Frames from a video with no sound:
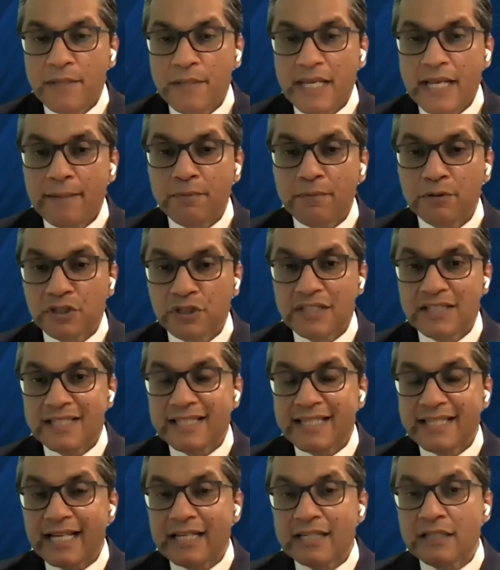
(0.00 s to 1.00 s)
to be able to
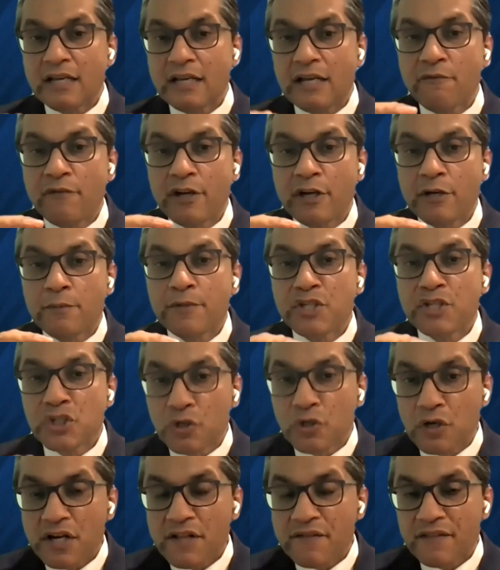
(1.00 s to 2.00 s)
dissect where
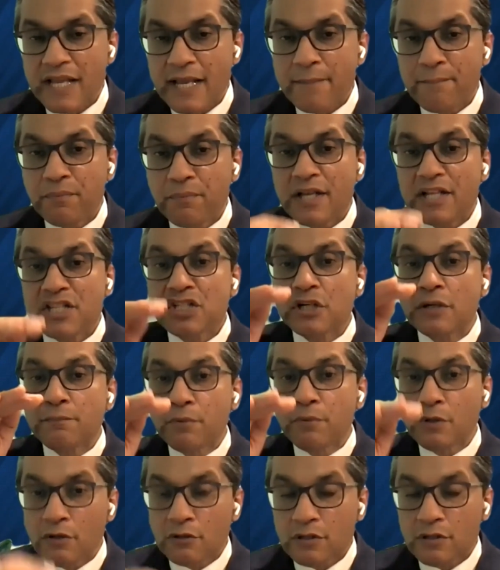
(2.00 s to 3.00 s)
majority of the implants are
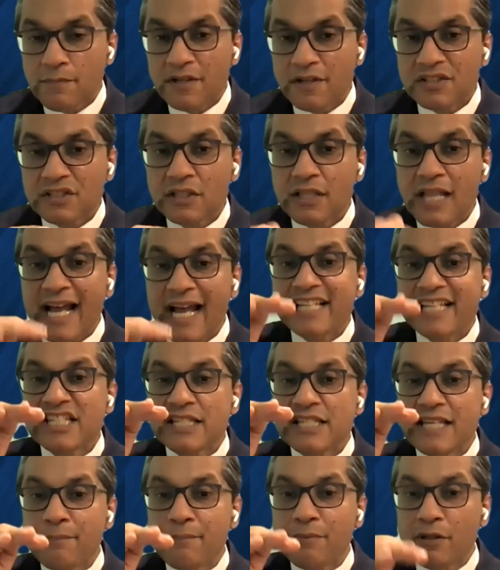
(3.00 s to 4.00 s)
below the muscle. I
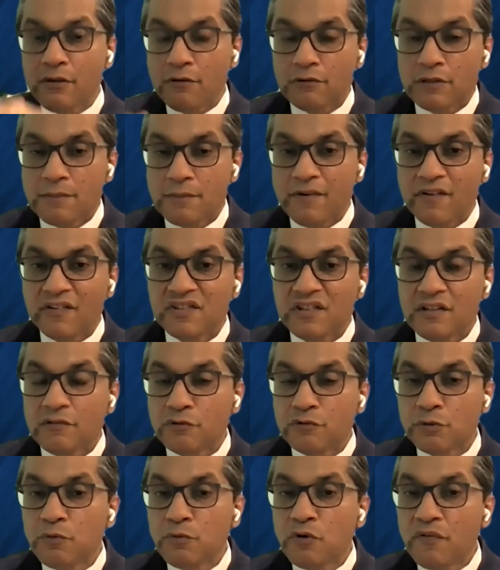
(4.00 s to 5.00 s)
stay below the
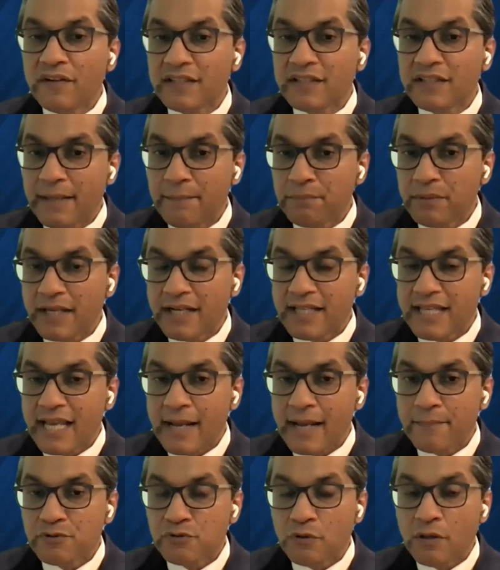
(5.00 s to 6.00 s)
muscle, removing the implant
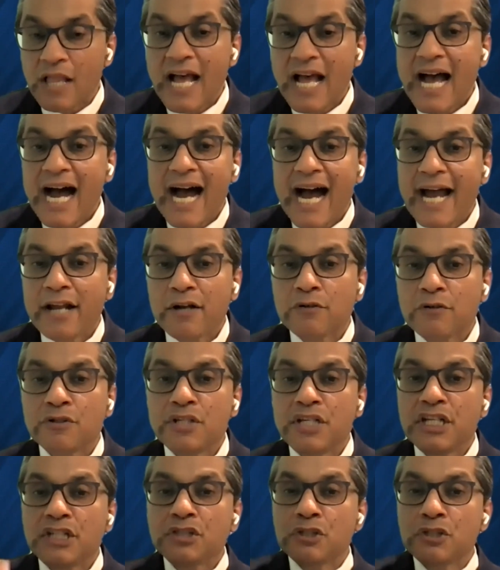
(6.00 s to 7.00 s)
capsule. I
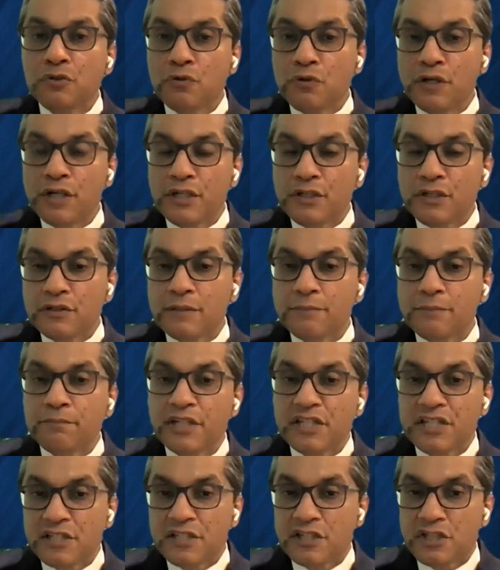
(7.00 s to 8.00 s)
don't need to go into the
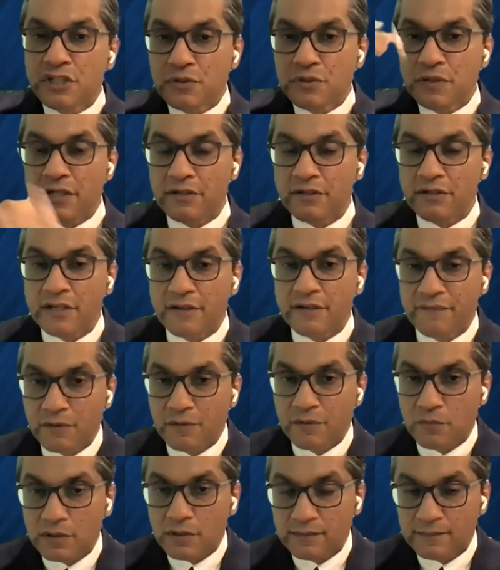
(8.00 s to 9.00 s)
breast tissue area,
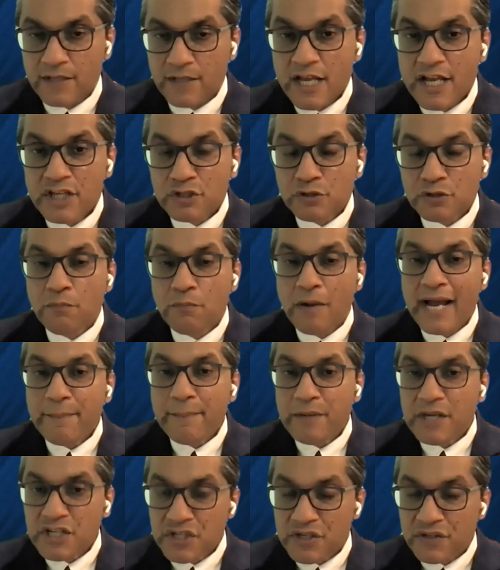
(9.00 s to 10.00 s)
if you will. So
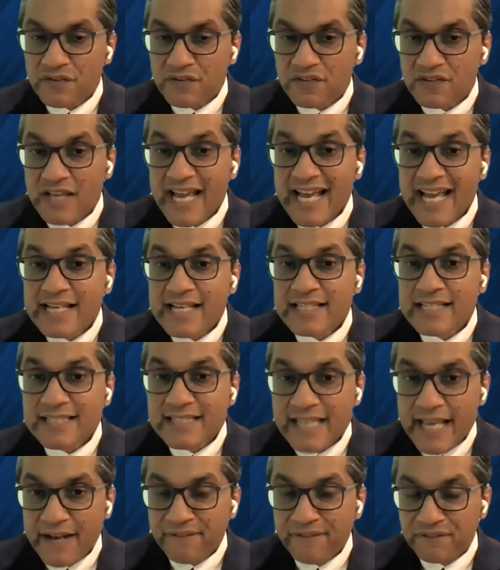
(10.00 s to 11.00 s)
my patients
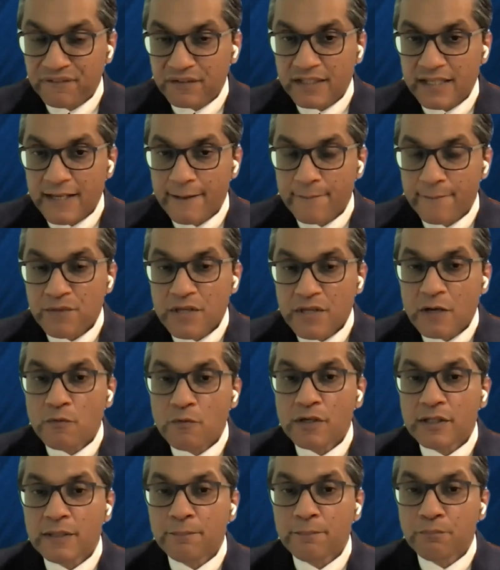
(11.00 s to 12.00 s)
safely,
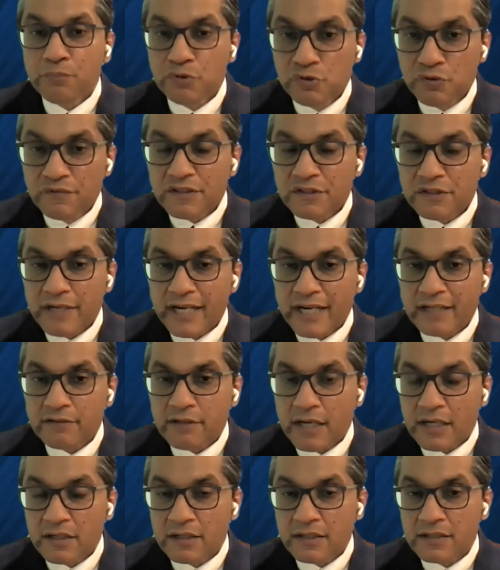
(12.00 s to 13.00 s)
with a proven
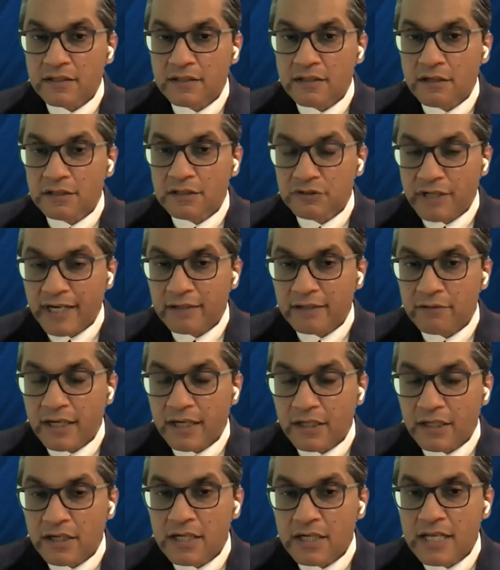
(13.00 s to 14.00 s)
track
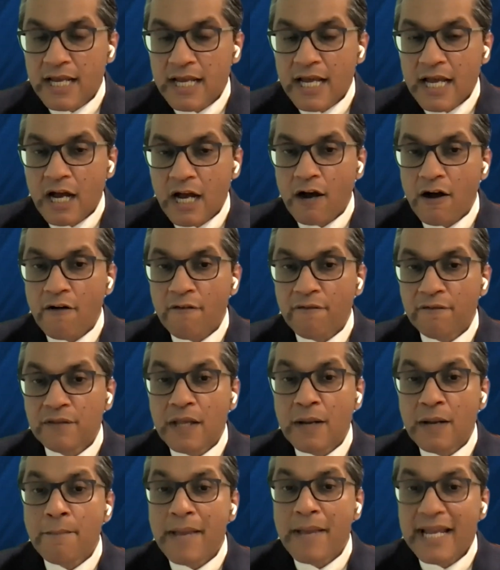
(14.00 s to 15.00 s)
record of
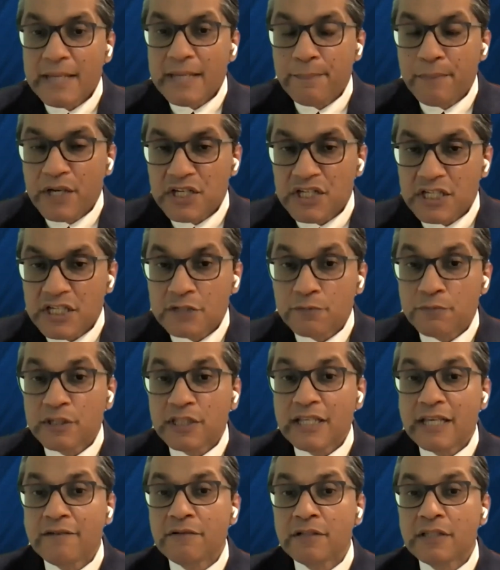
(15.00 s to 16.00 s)
the many patients
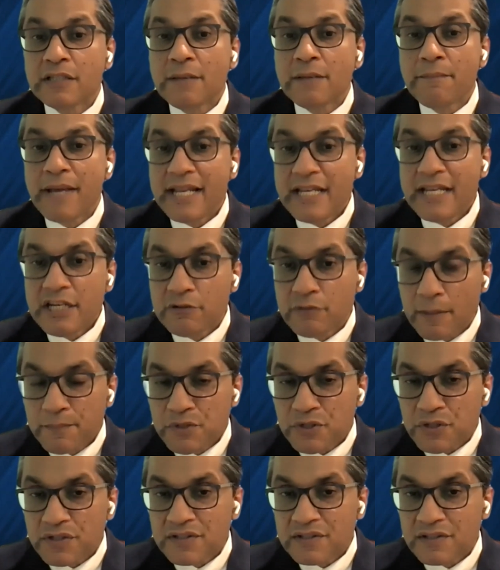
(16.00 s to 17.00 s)
with even the many
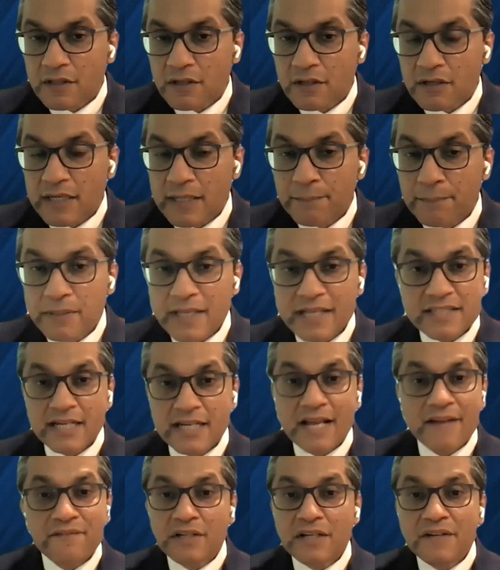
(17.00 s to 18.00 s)
ruptured silicone implants.
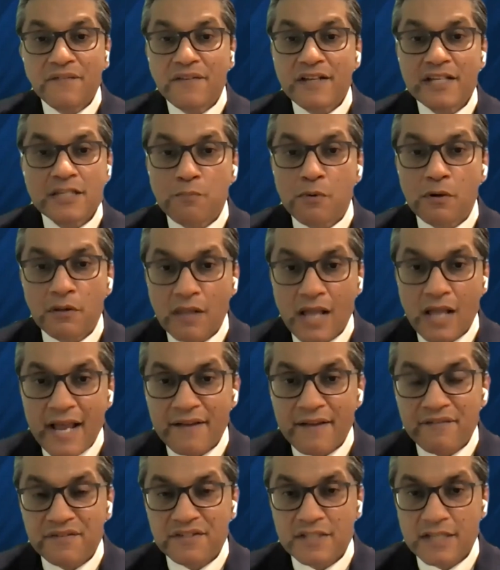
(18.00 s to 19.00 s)
And I've done Facebook
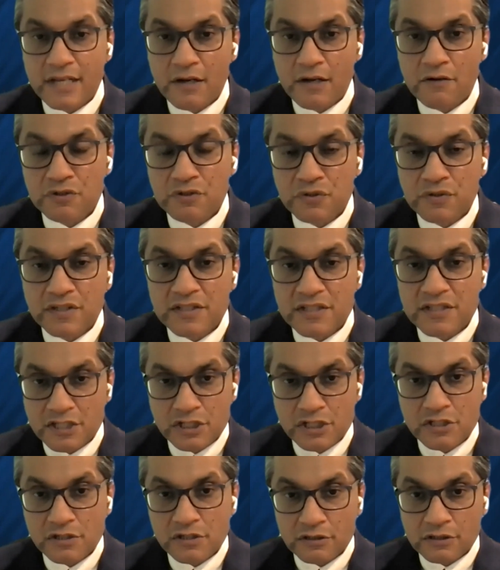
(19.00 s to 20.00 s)
Lives, you know, so this
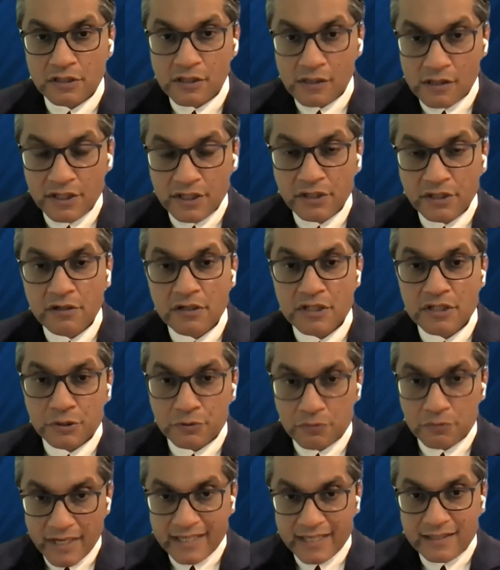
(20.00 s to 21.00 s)
is clear,
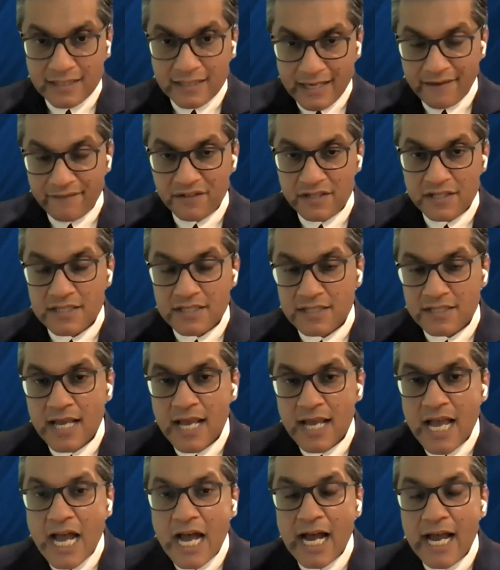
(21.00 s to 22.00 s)
direct evidence.
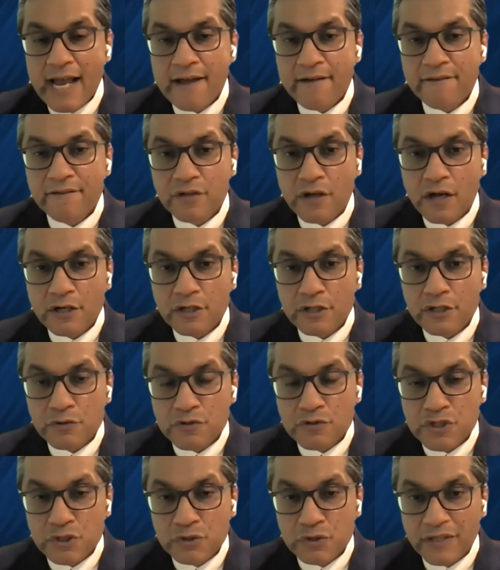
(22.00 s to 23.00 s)
I have not
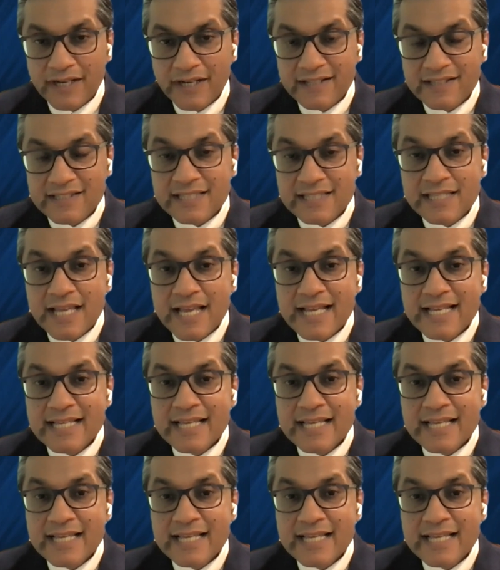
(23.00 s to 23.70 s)
used drains